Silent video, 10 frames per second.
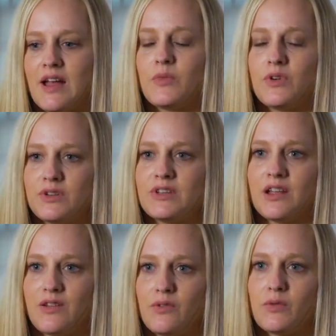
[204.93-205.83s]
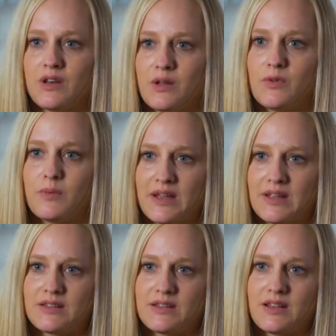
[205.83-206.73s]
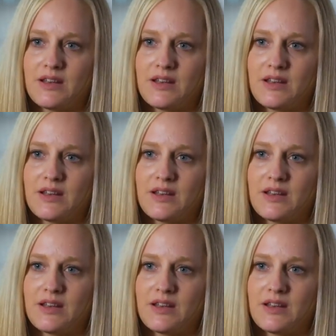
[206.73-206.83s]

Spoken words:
I'm gonna tell everyone I'm the best.